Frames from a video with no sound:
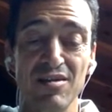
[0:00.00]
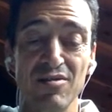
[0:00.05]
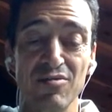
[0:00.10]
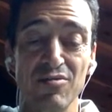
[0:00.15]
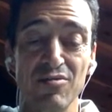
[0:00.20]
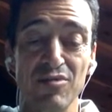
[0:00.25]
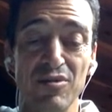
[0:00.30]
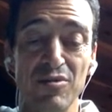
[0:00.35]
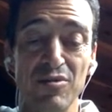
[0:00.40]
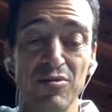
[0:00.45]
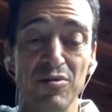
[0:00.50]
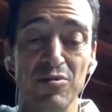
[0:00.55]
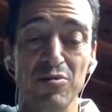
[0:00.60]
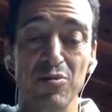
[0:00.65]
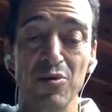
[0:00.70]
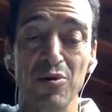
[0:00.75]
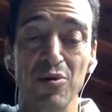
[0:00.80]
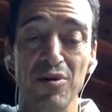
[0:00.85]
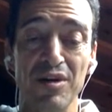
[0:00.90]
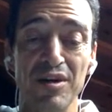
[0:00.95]
we were
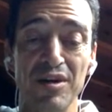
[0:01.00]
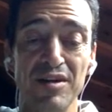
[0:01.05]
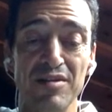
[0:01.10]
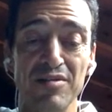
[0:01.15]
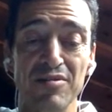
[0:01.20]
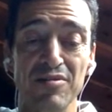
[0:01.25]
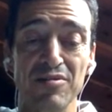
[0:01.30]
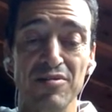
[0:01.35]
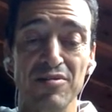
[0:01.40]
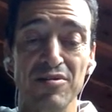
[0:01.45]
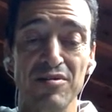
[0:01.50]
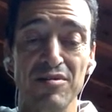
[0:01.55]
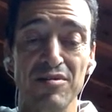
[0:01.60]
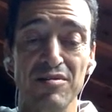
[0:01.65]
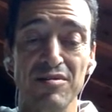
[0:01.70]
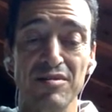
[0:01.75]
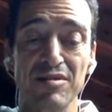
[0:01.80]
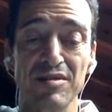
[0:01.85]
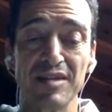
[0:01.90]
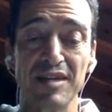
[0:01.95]
worried or
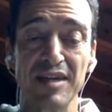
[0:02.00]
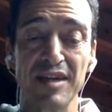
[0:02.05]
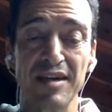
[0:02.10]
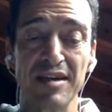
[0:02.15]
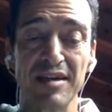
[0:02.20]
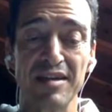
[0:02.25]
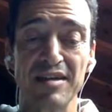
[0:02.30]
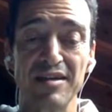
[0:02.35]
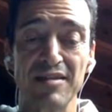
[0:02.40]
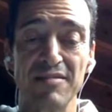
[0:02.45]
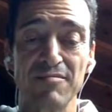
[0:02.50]
scared.